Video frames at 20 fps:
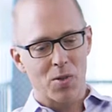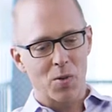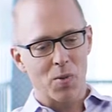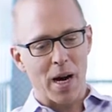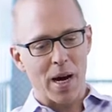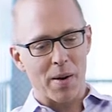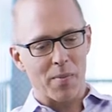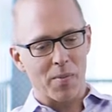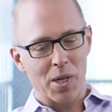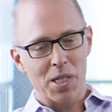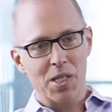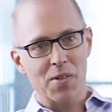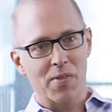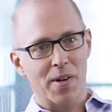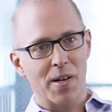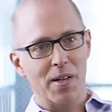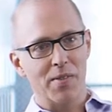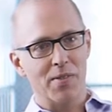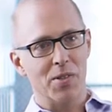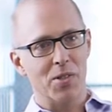throughout much
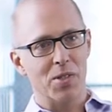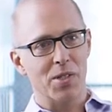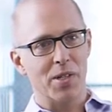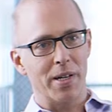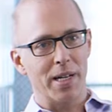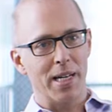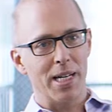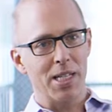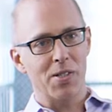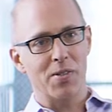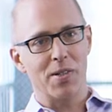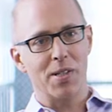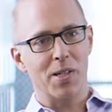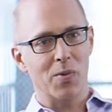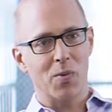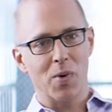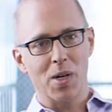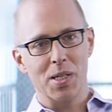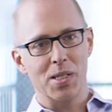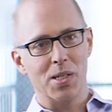of our evolutionary history,
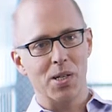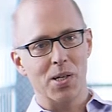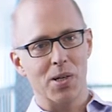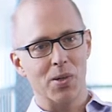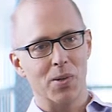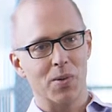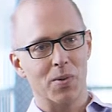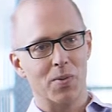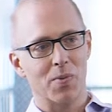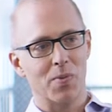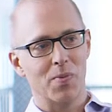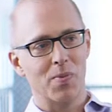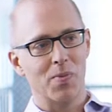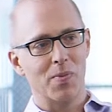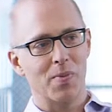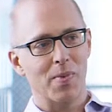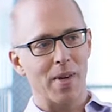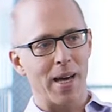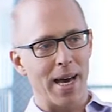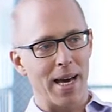there was no
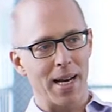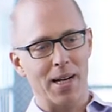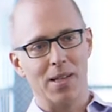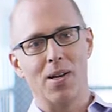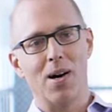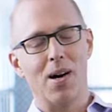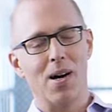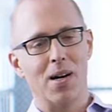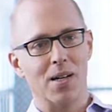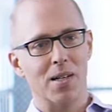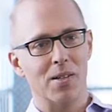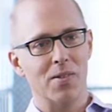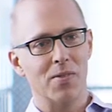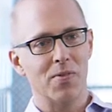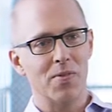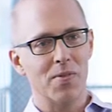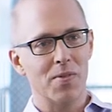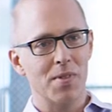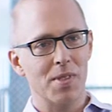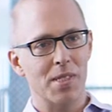analog
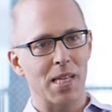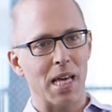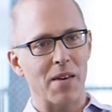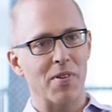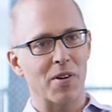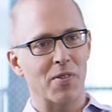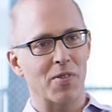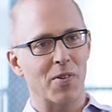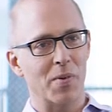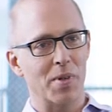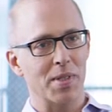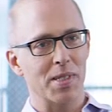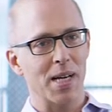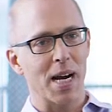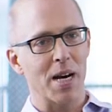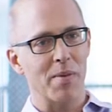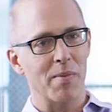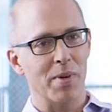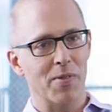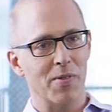of saving for
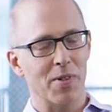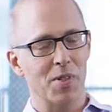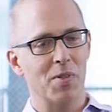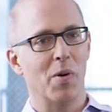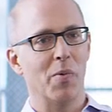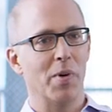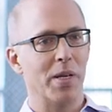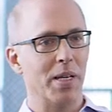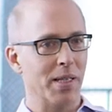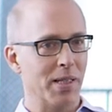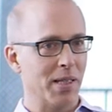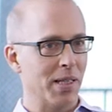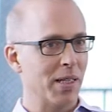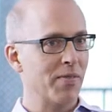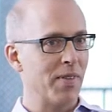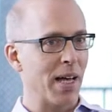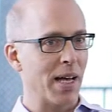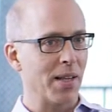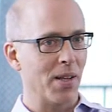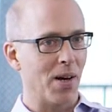retirement. First of all, we didn't
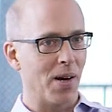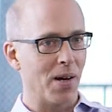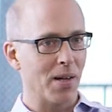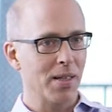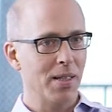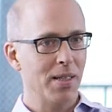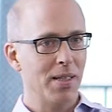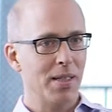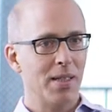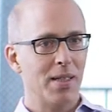live that long.